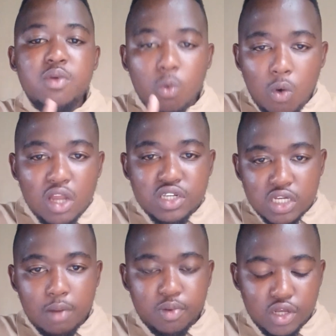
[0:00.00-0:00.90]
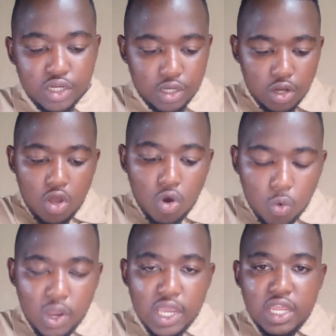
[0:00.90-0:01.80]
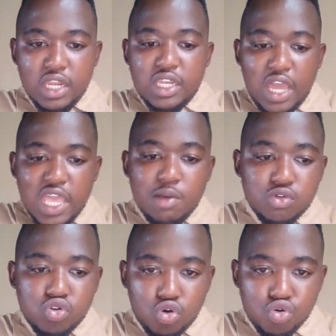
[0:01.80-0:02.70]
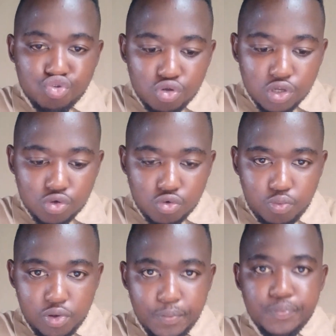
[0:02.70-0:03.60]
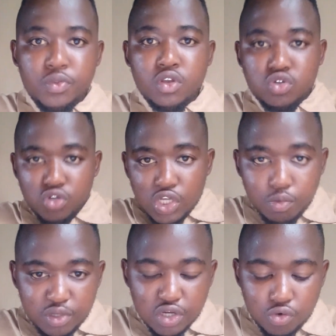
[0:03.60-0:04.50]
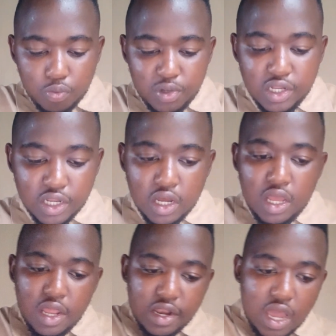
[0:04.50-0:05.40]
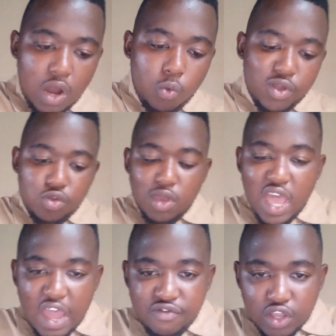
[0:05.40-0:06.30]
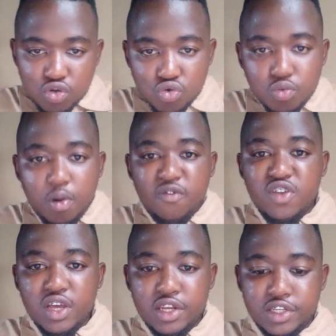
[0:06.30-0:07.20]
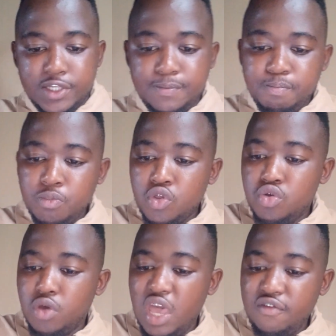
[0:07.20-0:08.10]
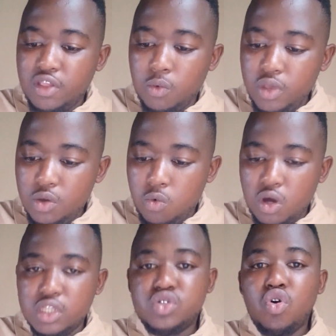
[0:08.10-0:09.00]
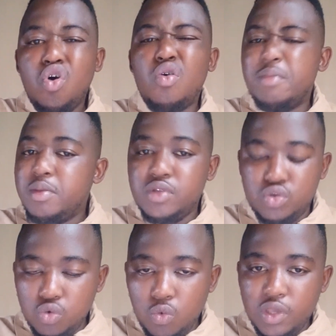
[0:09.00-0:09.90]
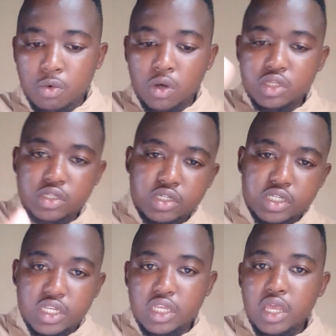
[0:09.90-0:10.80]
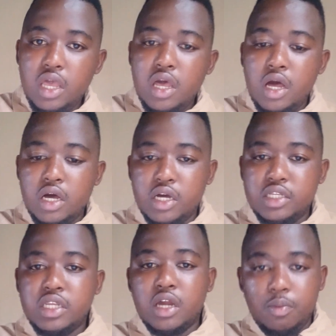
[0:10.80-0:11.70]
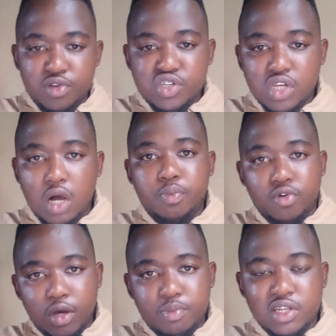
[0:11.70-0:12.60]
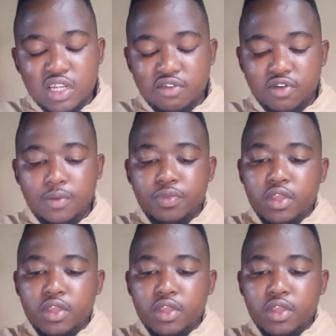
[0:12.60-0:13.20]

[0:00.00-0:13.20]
one sharp learner where they're able to control the group. So they'll be the group leader. Now, when you have that group of learners, you have the weak ones, or maybe two weak ones, three that are a bit sharp or a bit clever,